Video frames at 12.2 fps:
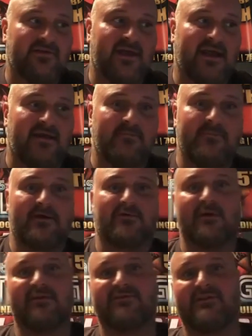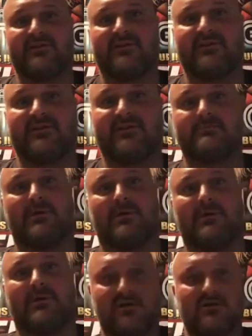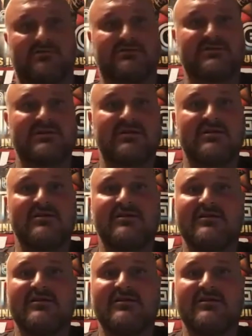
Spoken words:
that had a better wrestling by Dusty Rhodes.